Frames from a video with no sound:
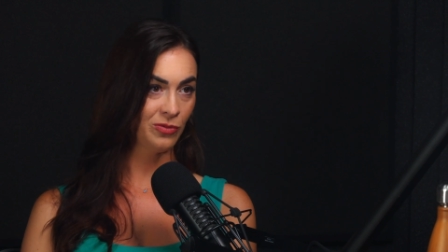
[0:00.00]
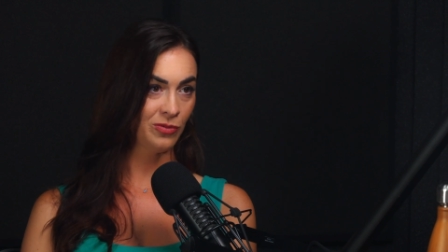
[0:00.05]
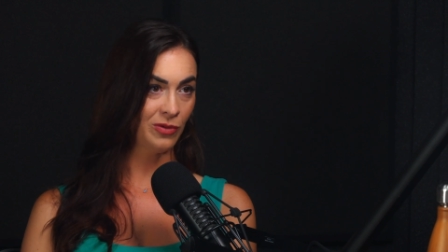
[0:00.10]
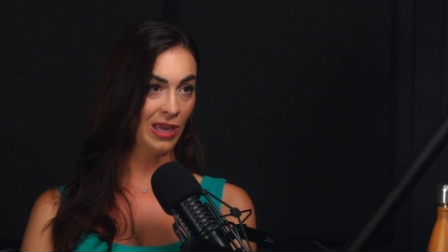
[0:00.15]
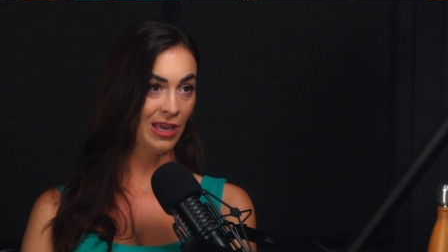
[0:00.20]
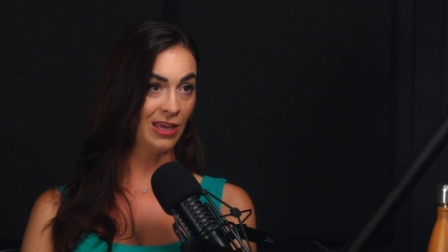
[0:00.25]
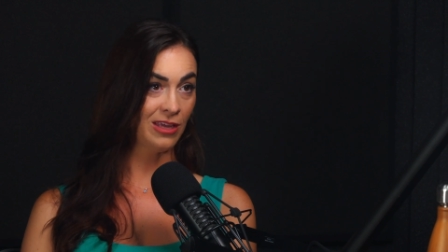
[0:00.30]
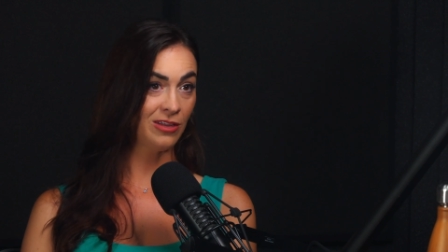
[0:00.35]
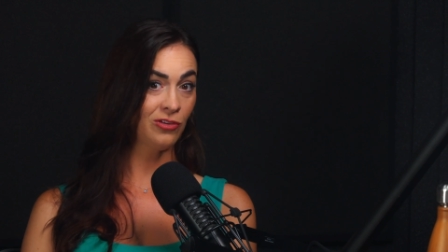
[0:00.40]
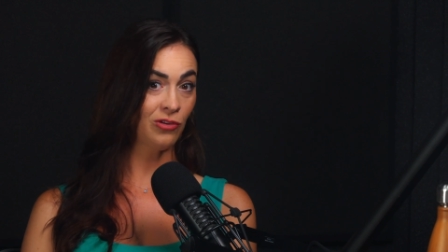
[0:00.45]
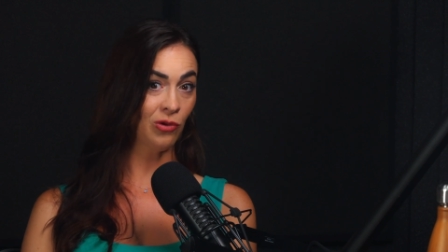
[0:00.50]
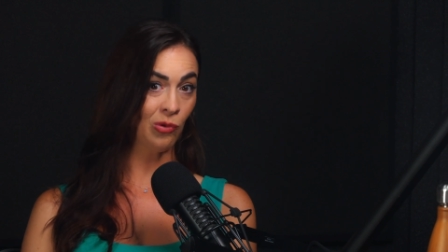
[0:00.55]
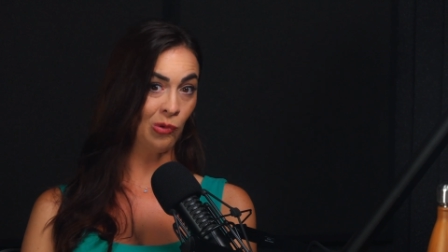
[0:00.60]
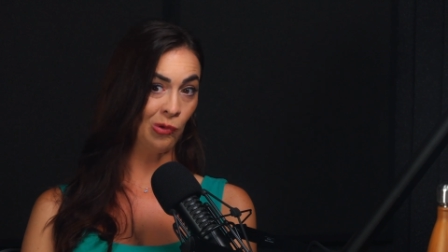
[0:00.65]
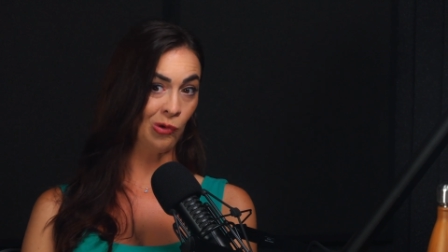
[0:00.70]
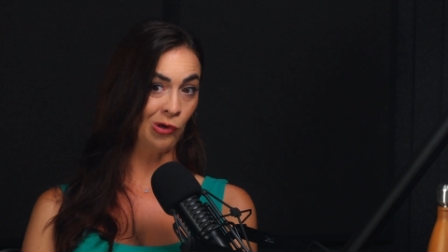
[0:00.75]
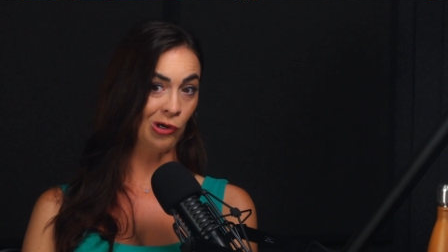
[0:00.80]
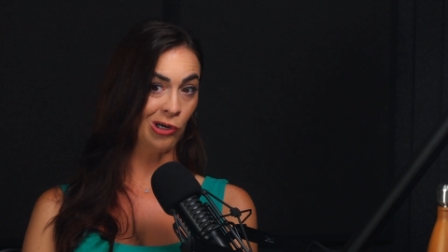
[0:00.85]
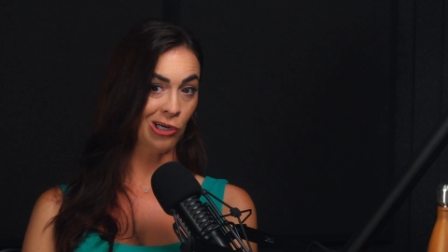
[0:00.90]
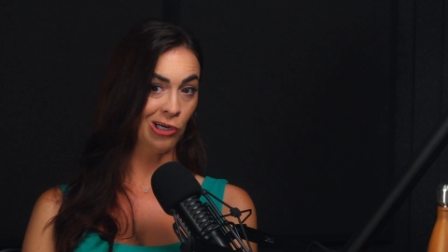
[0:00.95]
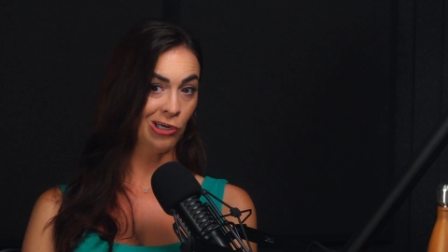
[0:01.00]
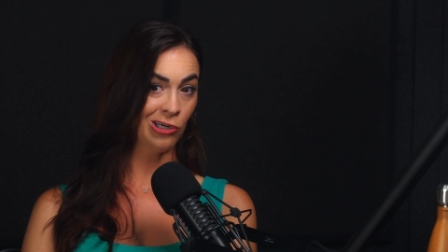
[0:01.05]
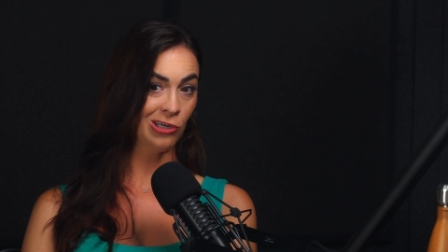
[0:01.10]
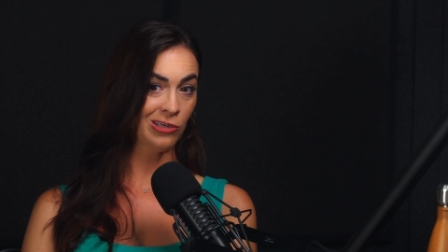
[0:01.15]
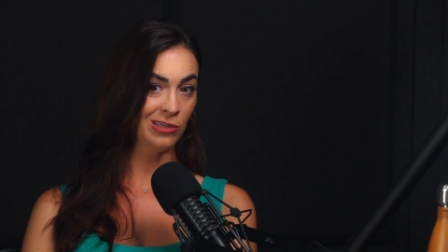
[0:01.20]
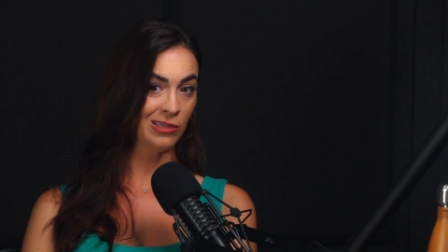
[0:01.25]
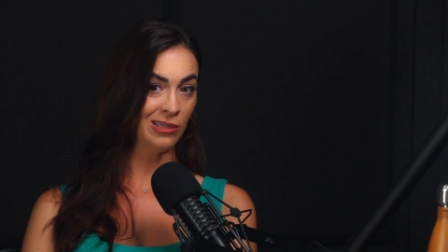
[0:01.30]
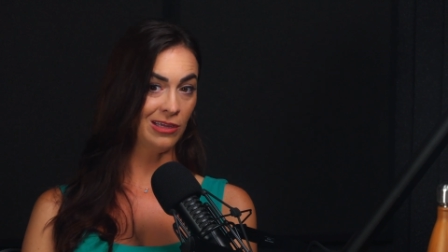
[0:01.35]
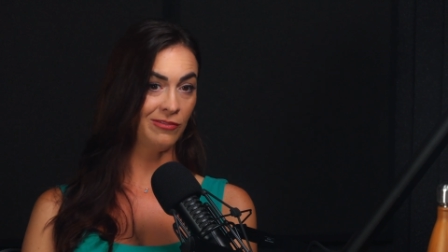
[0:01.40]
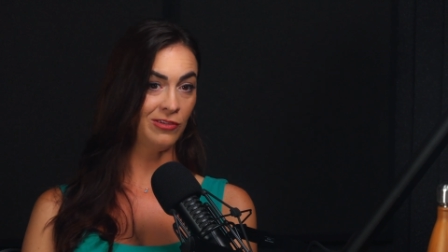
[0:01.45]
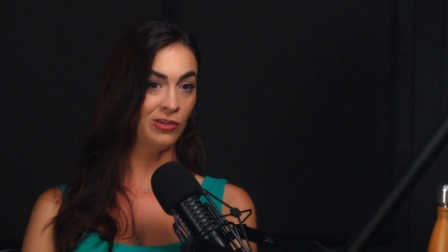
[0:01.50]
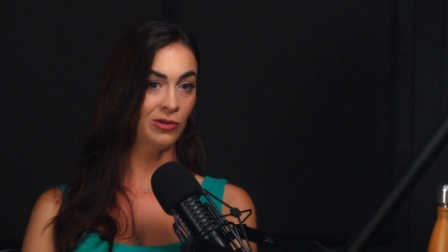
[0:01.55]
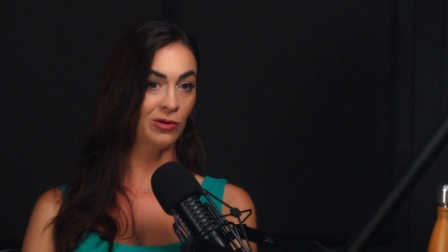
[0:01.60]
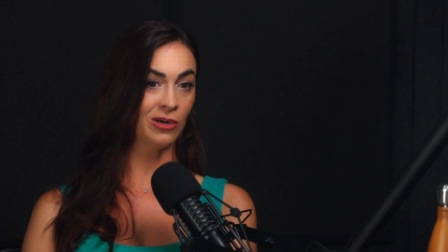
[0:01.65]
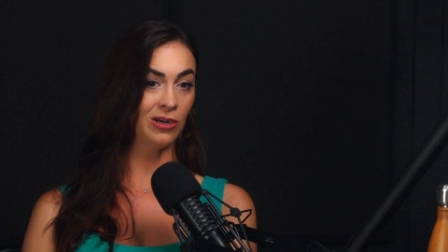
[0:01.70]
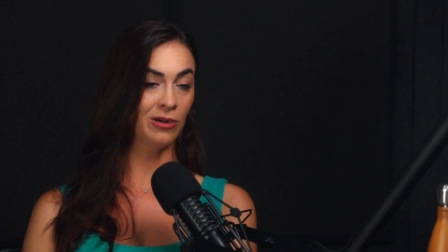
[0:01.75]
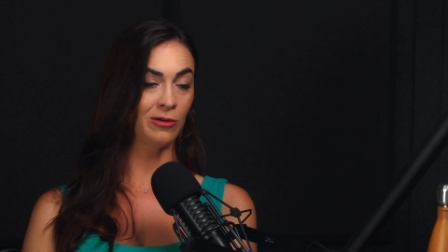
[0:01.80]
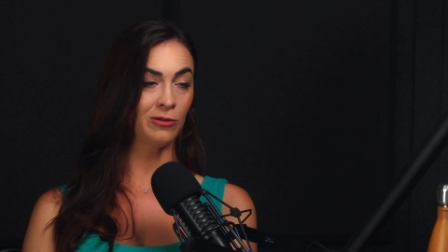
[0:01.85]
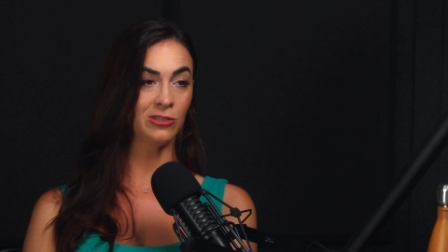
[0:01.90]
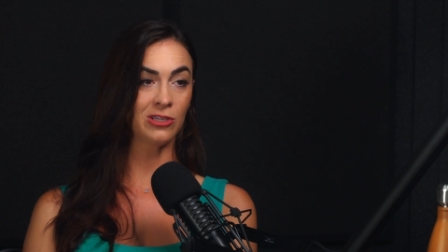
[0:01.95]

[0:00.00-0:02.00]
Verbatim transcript: and or if you're